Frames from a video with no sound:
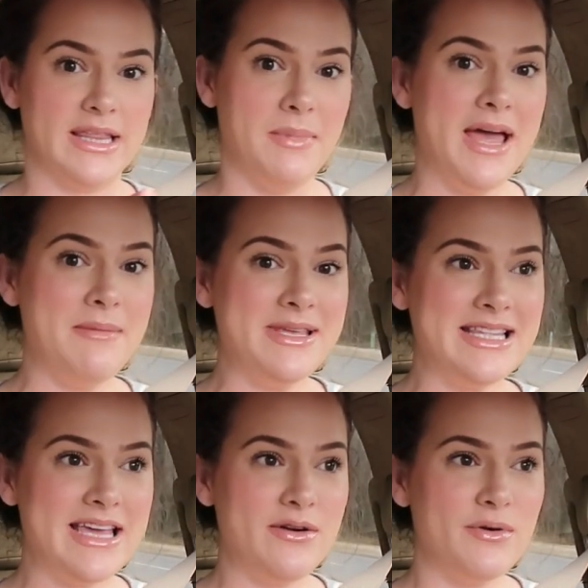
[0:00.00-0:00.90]
and the bottom is
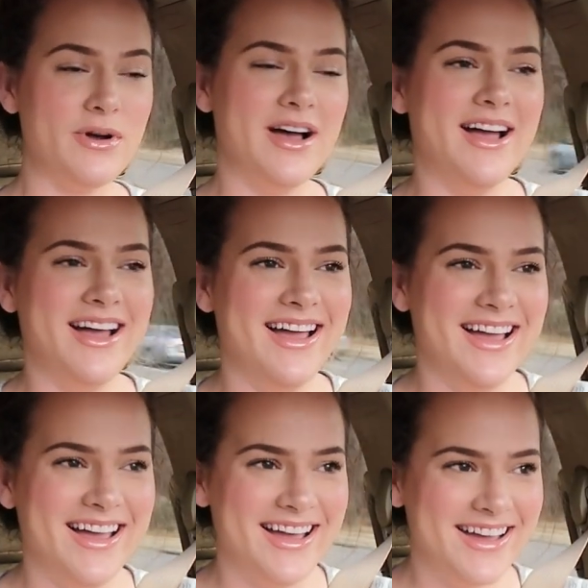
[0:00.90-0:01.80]
little.
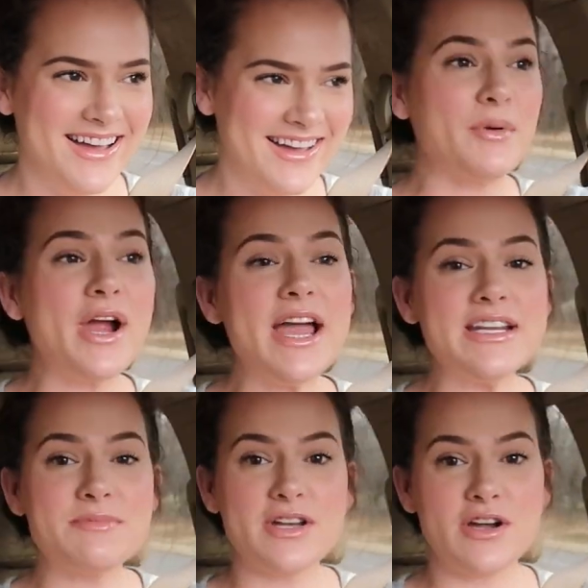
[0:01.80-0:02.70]
But we're
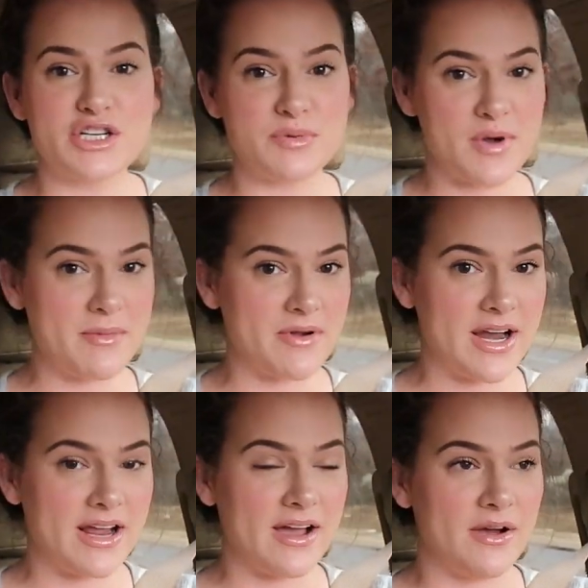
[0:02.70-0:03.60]
headed to my doctor's appointment
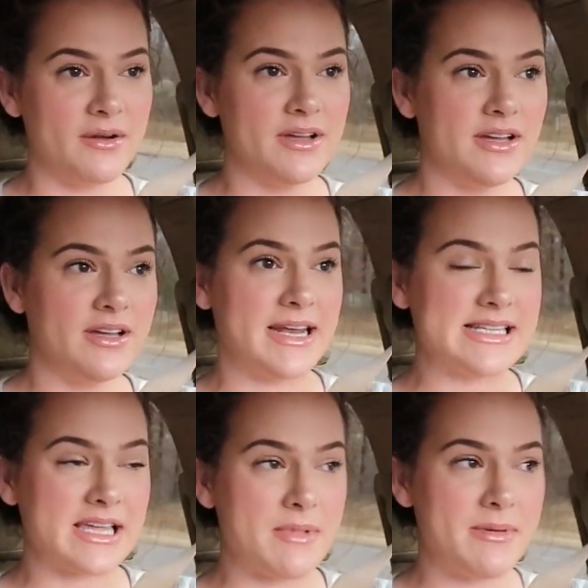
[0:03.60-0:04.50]
right now.
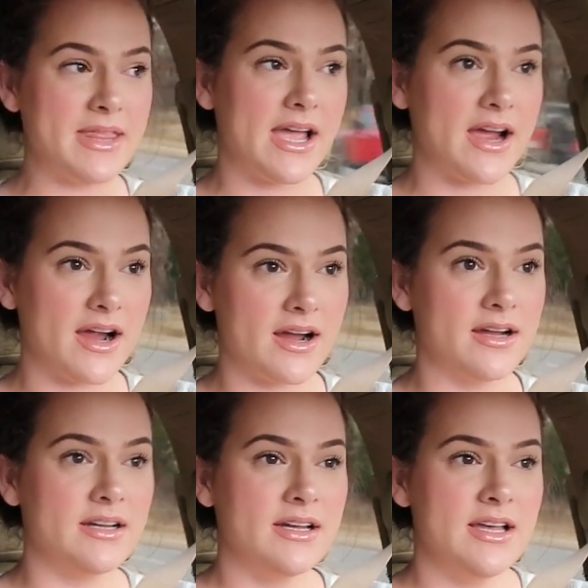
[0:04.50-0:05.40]
Andy's gonna meet me there.
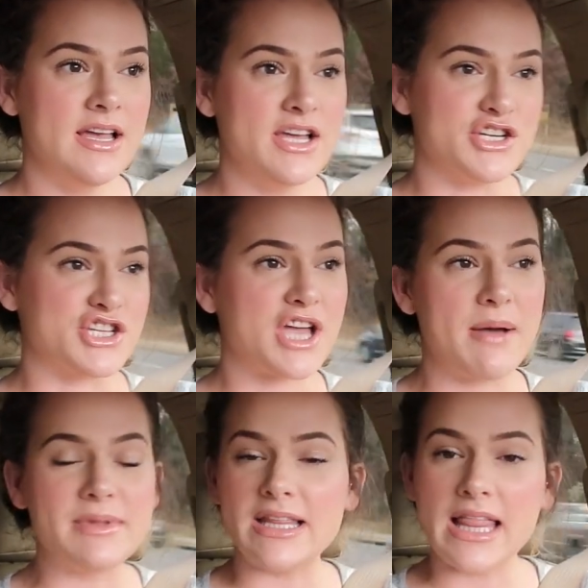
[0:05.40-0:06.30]
Just
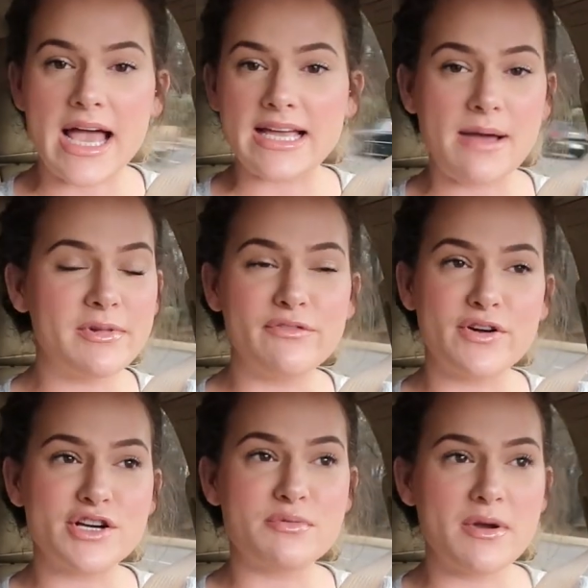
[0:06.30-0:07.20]
come to the
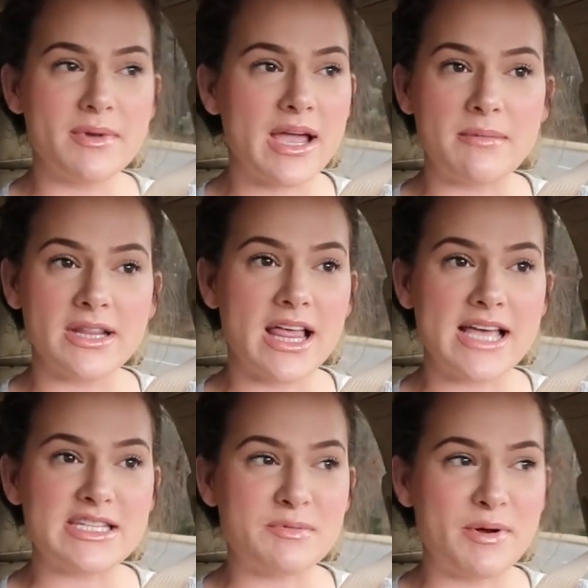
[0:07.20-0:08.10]
first appointment, come to the
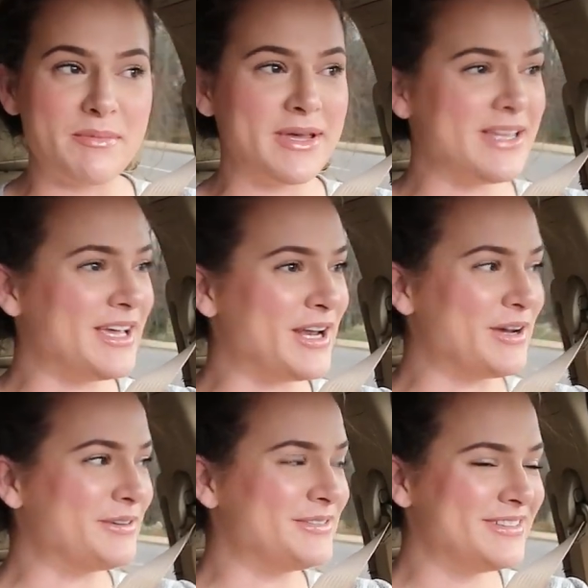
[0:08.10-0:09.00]
last appointment, you
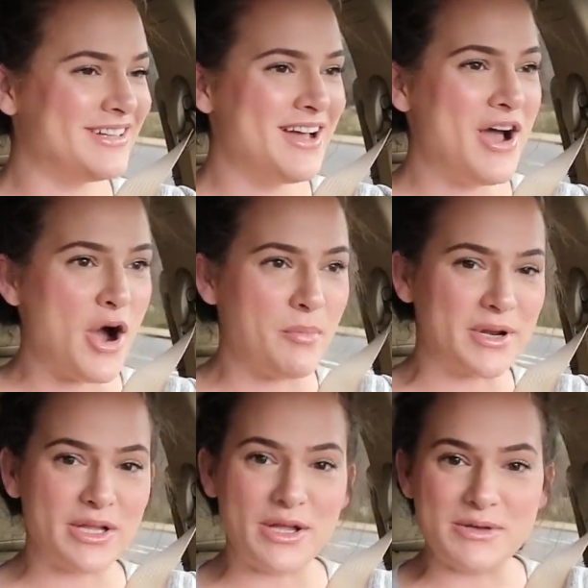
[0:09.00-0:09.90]
know.
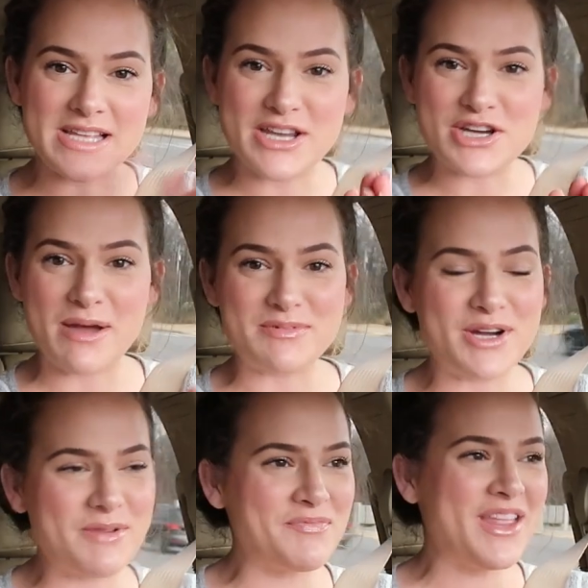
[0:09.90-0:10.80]
Open and close that
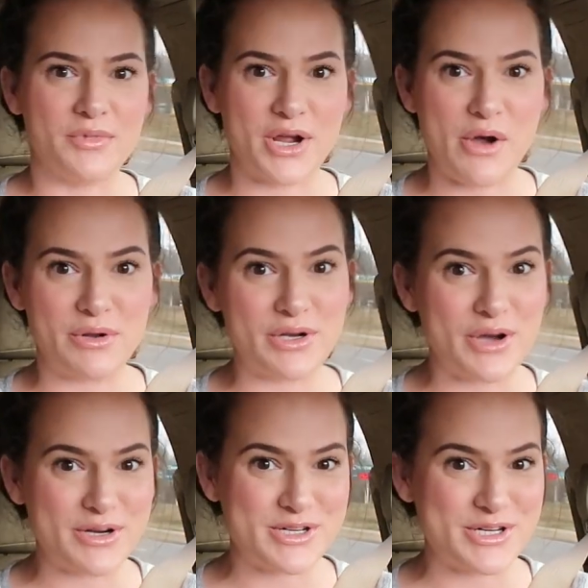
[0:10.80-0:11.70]
chapter. We're gonna go to the
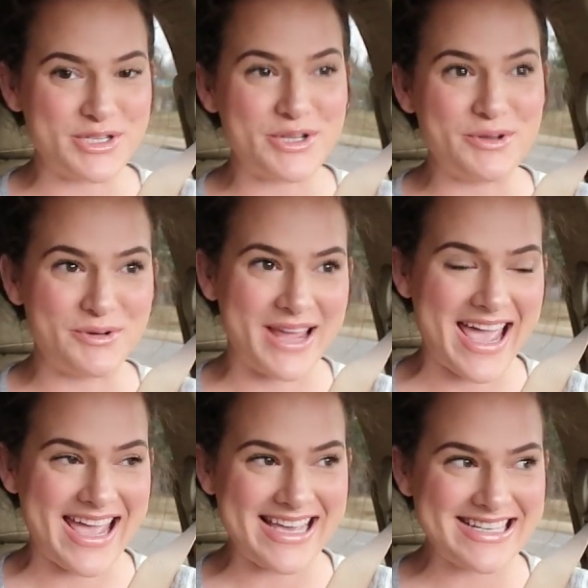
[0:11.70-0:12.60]
doctor in 2
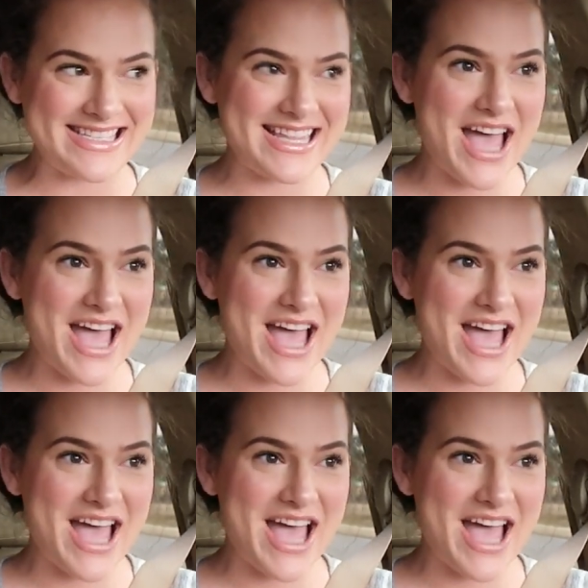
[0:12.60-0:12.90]
days,